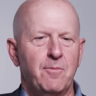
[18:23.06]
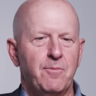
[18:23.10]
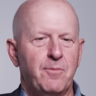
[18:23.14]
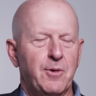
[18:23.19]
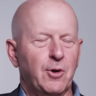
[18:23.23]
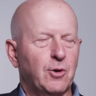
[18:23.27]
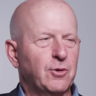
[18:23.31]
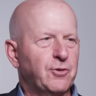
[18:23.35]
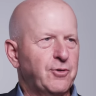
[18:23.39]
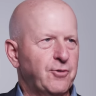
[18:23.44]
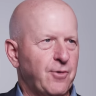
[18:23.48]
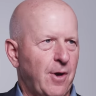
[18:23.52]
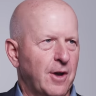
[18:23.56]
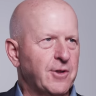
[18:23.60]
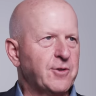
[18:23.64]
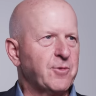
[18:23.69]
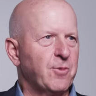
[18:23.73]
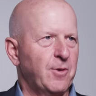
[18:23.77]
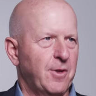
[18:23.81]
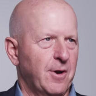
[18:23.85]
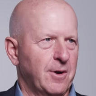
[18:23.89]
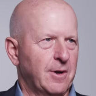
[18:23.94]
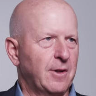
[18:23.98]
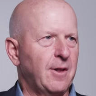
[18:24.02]
build trust
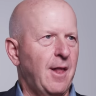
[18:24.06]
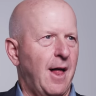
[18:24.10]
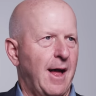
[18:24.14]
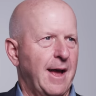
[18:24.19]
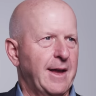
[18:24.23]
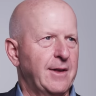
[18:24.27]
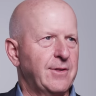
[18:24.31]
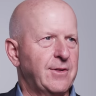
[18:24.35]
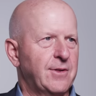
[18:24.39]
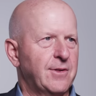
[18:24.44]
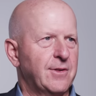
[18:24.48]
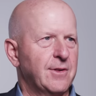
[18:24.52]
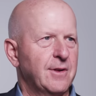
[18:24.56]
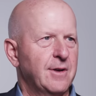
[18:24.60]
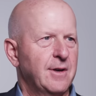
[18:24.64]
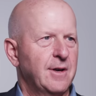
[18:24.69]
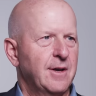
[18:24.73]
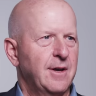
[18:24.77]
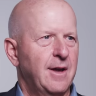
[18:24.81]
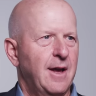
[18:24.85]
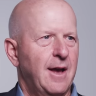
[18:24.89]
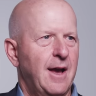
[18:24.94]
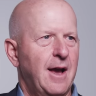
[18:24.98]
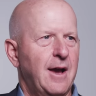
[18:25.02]
with our clients,
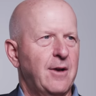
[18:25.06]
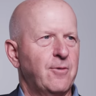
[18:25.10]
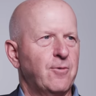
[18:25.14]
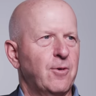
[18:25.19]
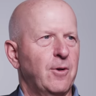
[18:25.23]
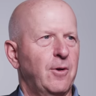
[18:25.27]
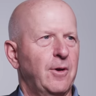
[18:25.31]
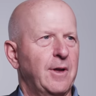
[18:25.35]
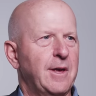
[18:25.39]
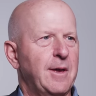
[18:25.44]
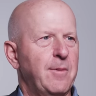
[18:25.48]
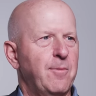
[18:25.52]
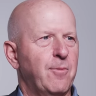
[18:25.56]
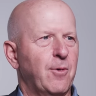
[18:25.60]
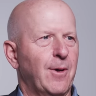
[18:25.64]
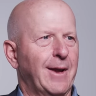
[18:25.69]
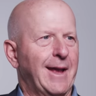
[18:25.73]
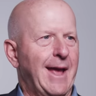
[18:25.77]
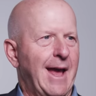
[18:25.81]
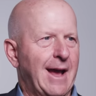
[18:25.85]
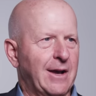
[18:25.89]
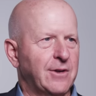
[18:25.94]
and really bring